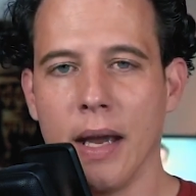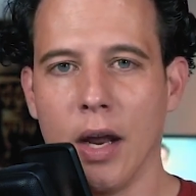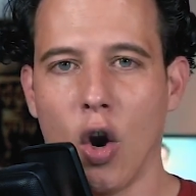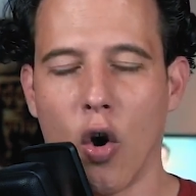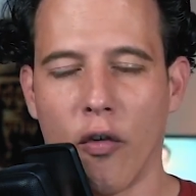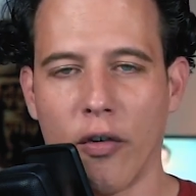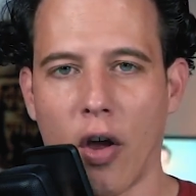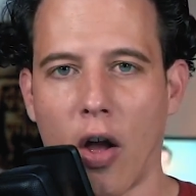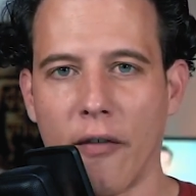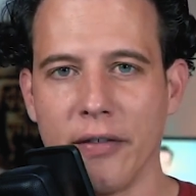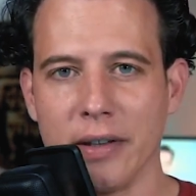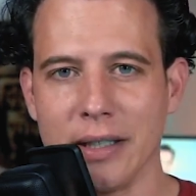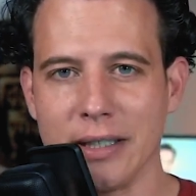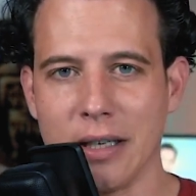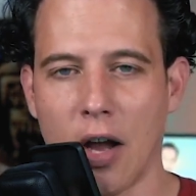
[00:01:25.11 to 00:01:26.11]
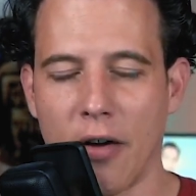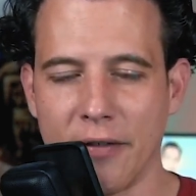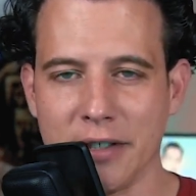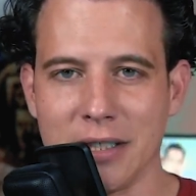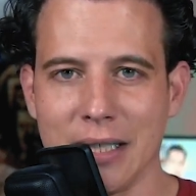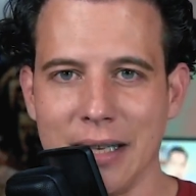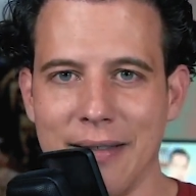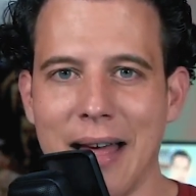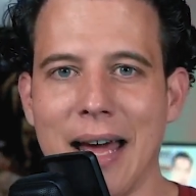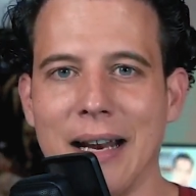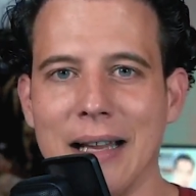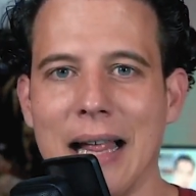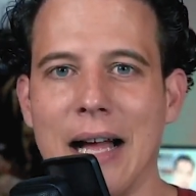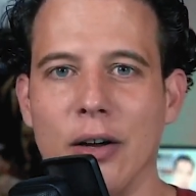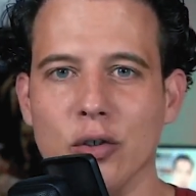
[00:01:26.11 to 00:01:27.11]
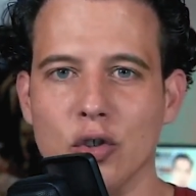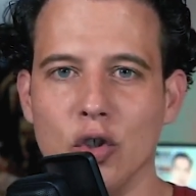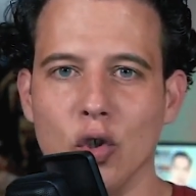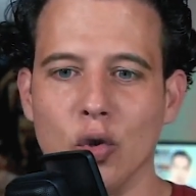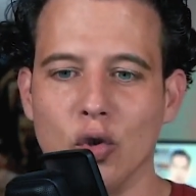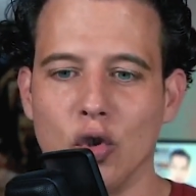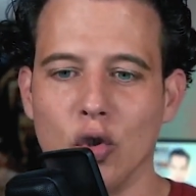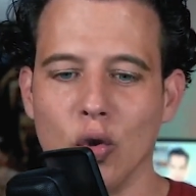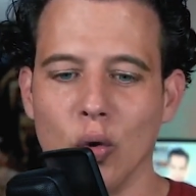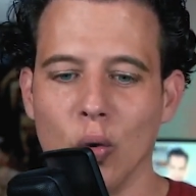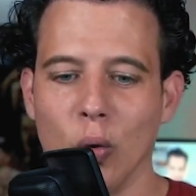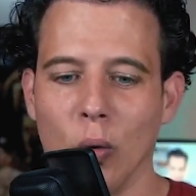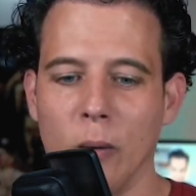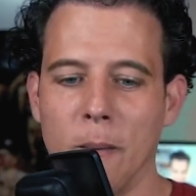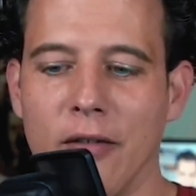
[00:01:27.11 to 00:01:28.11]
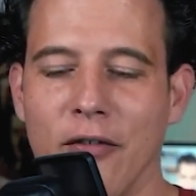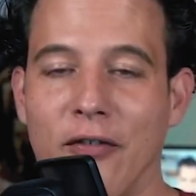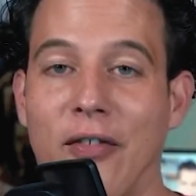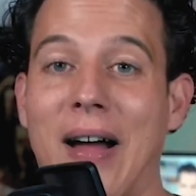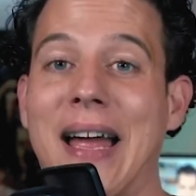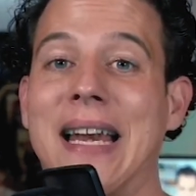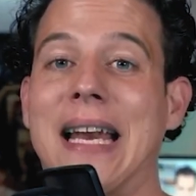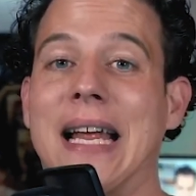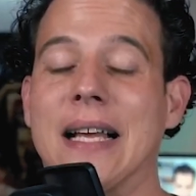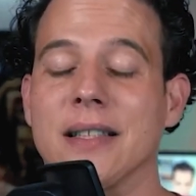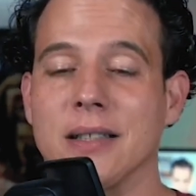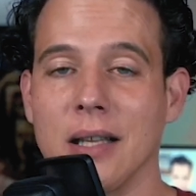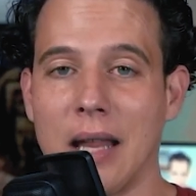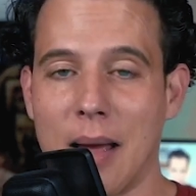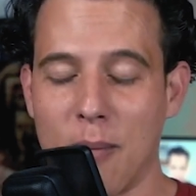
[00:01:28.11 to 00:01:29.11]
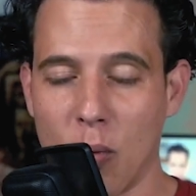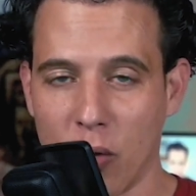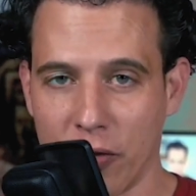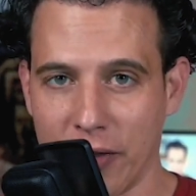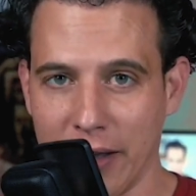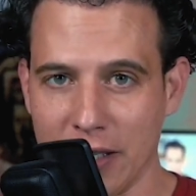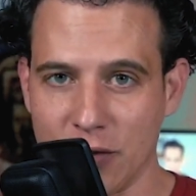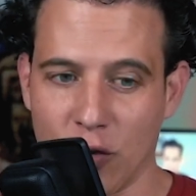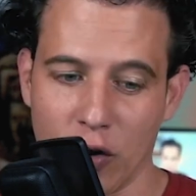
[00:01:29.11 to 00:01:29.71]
and obviously that allows you to finance a lot more things.